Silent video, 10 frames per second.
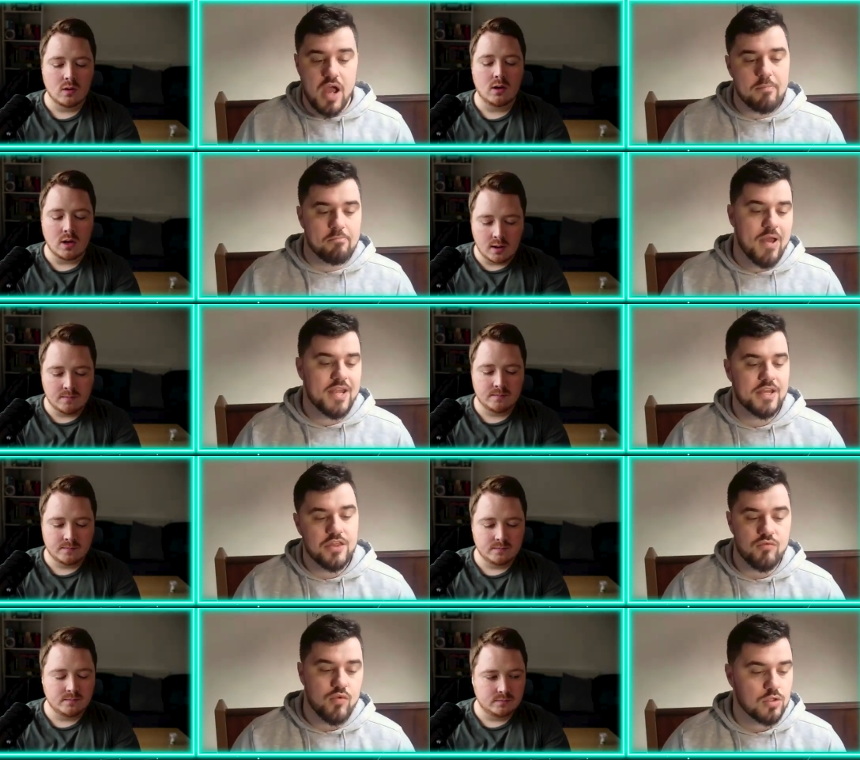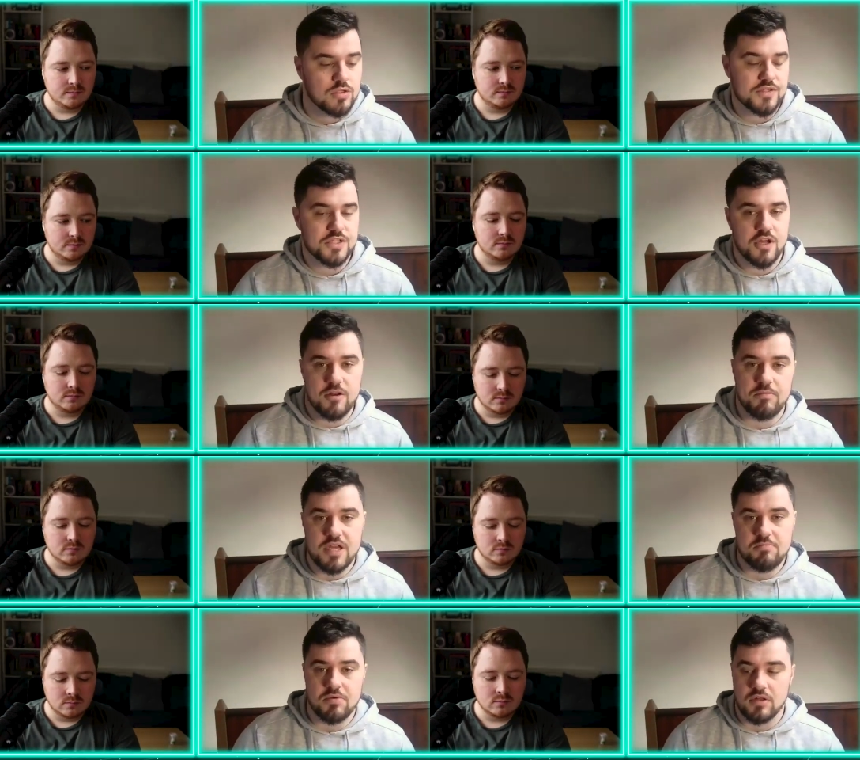Speaker 1: are yeah. bending the rules for certain
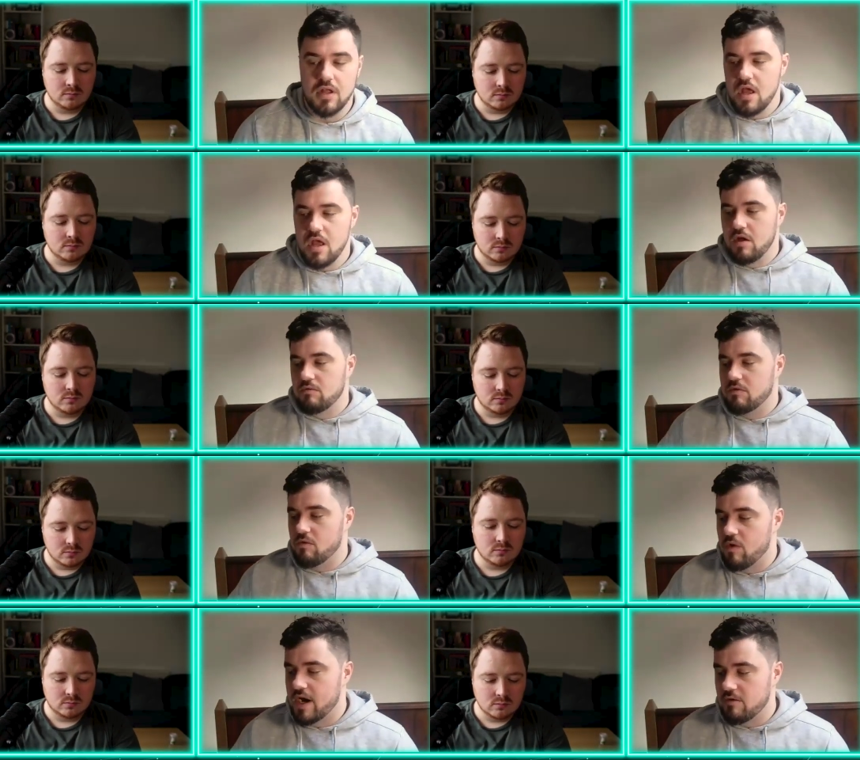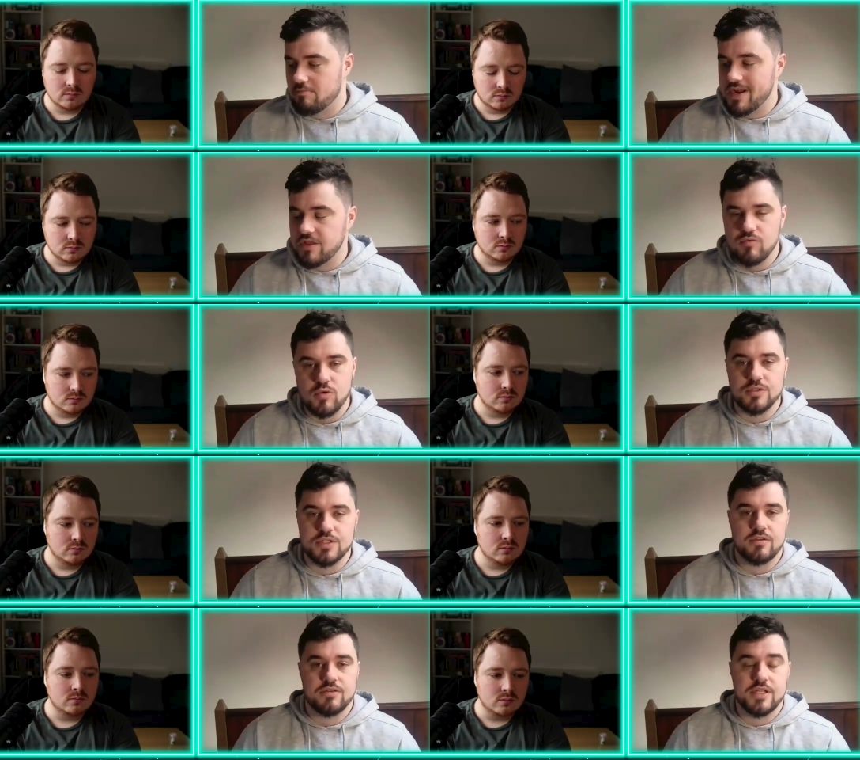people, well, why not bend the
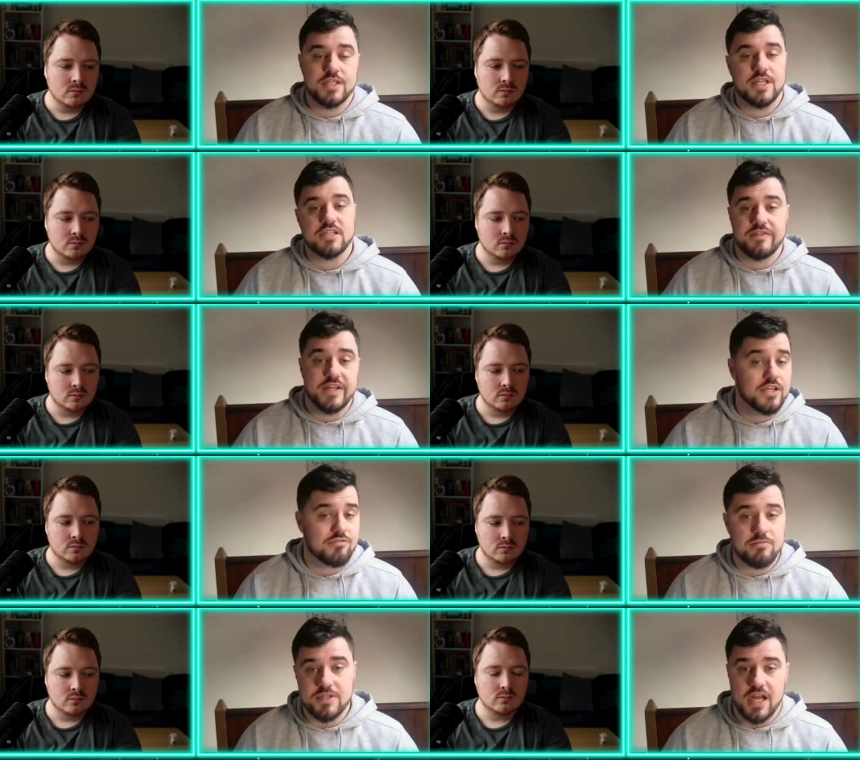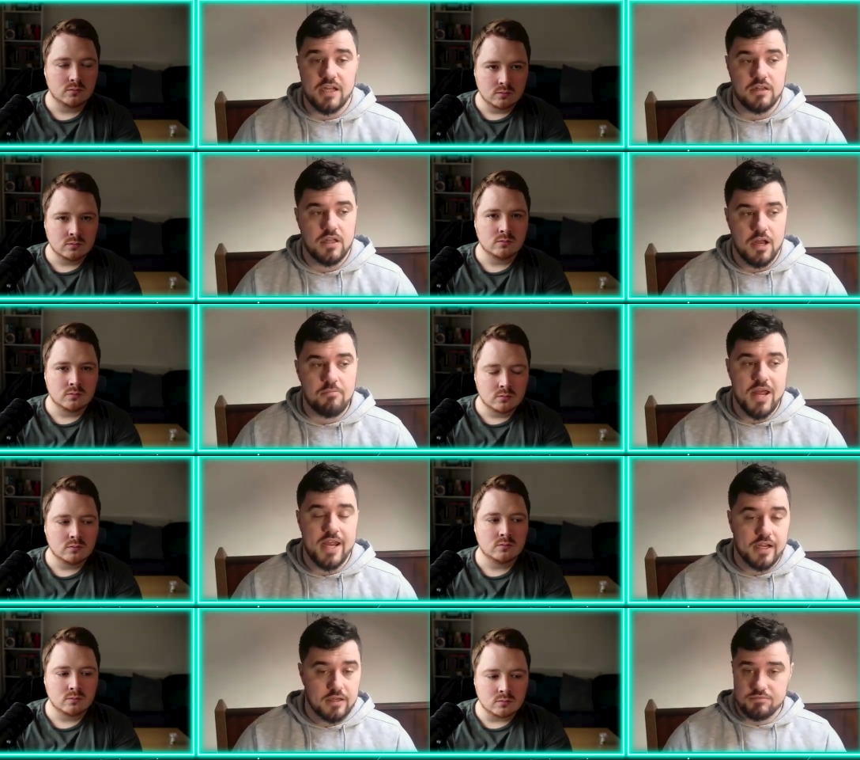rules in the in the sense of the interim title and
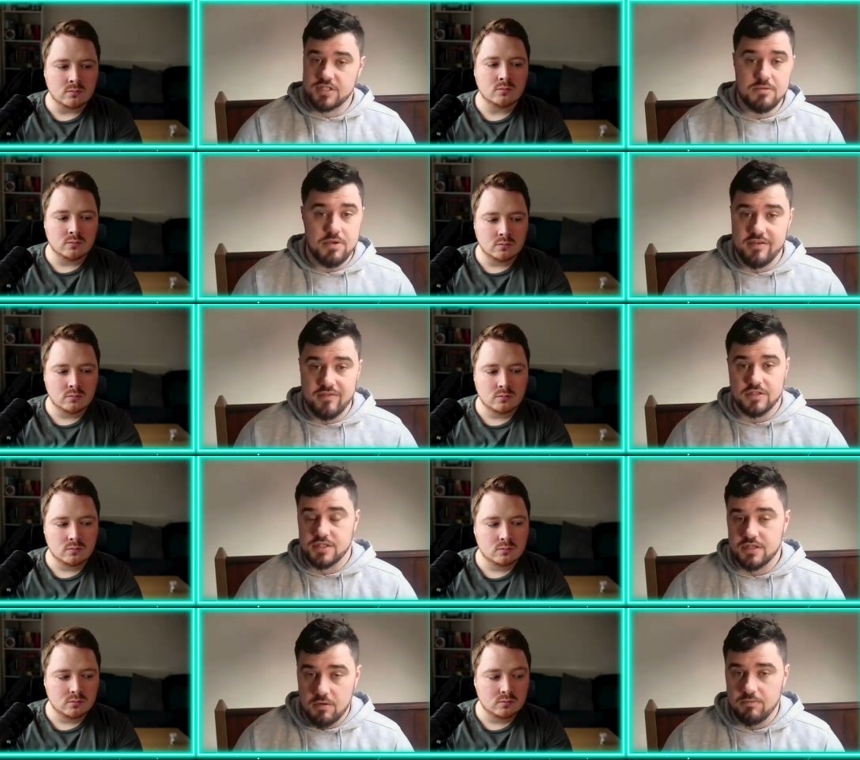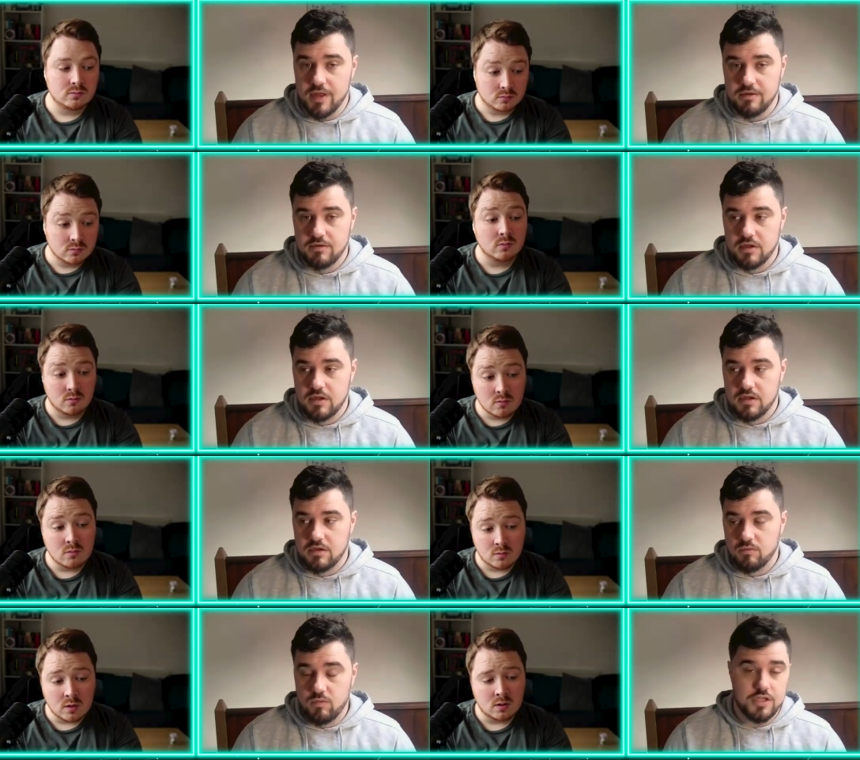make mm. Stipe versus Tom then?
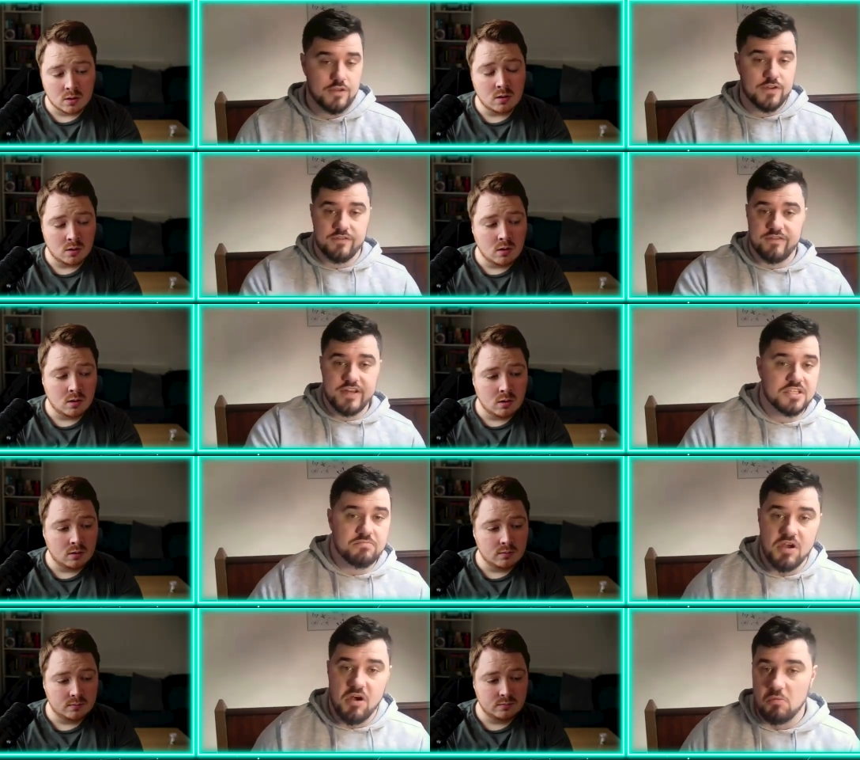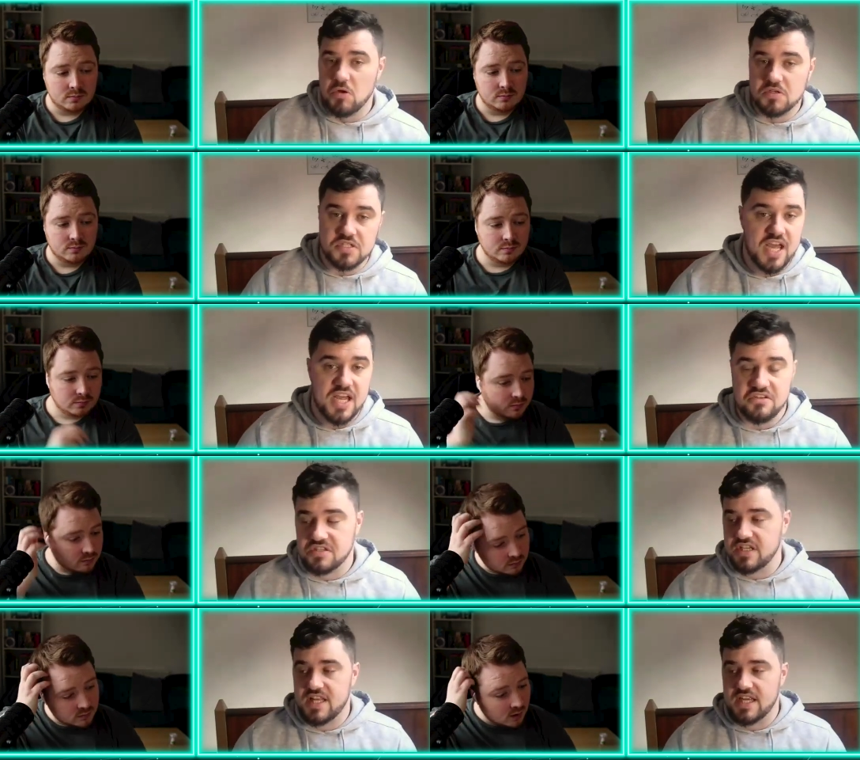But you've convinced me almost there,
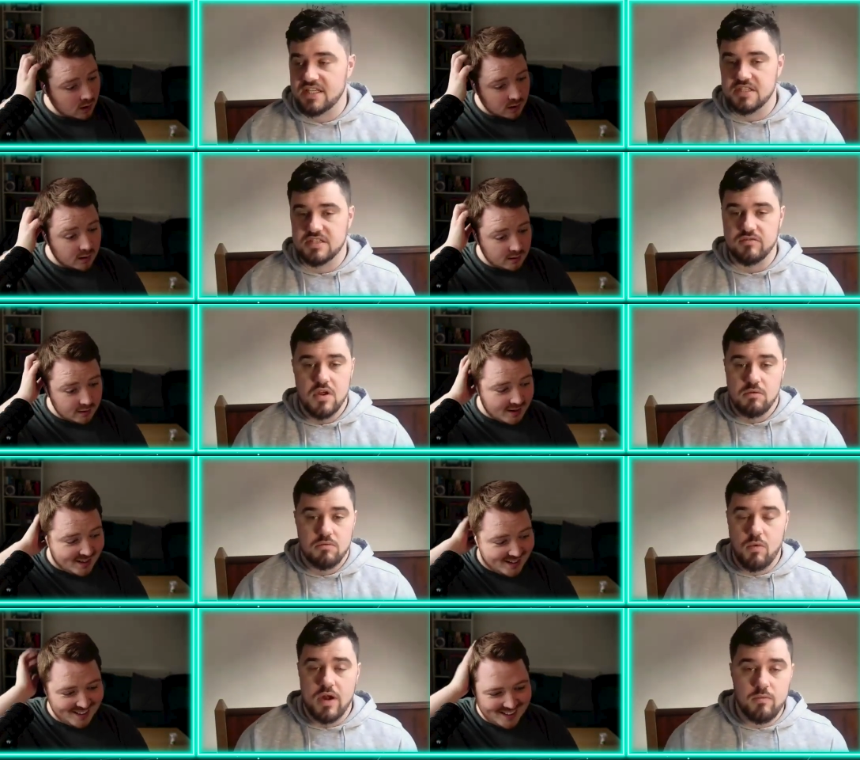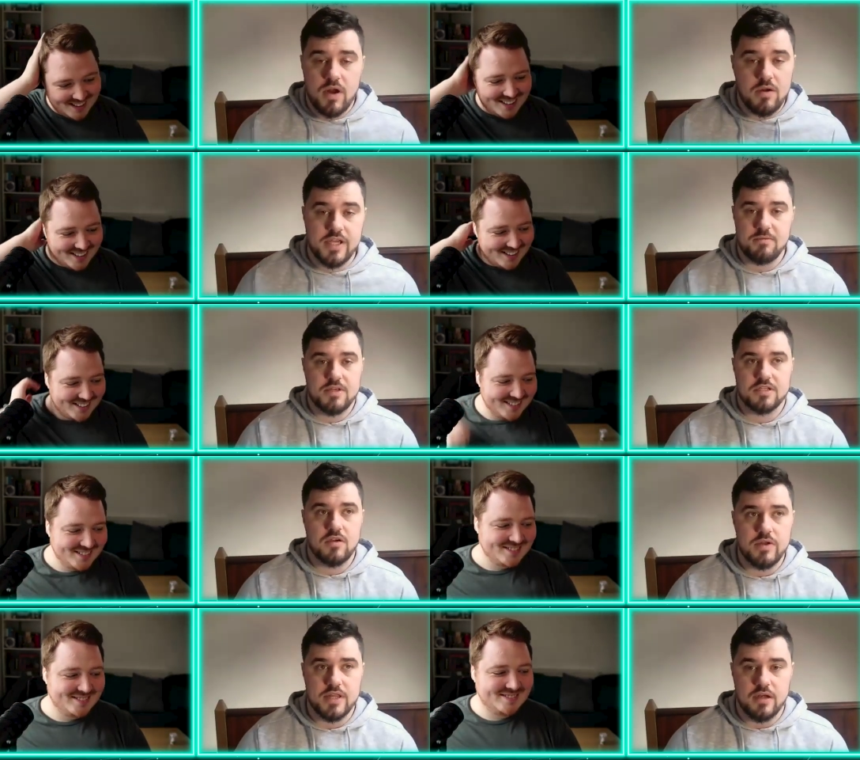just in that sense of well, why, don't, why don't we keep this
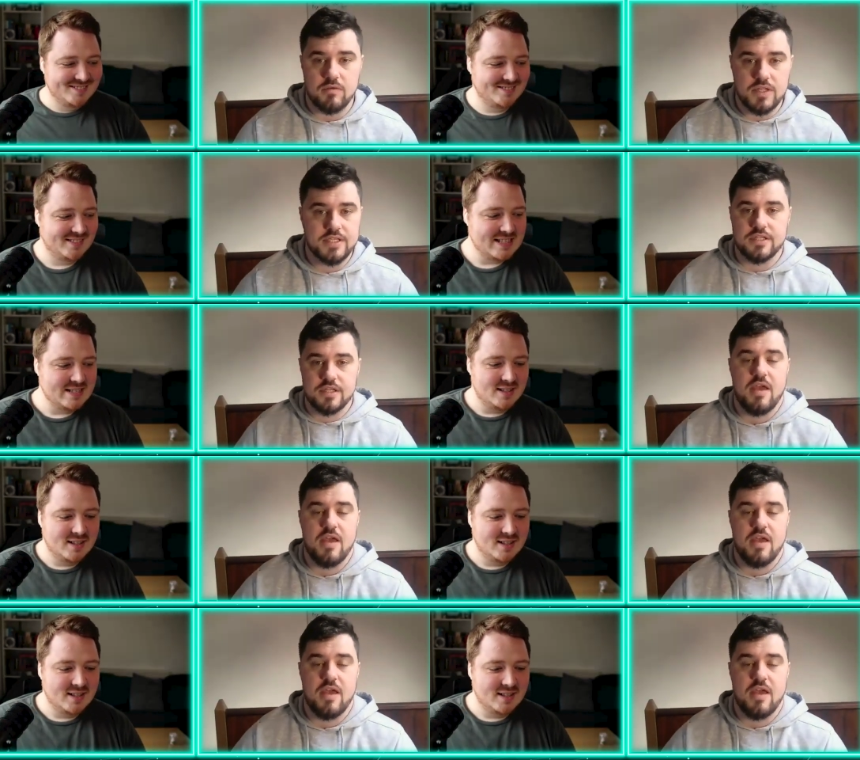going then? This is a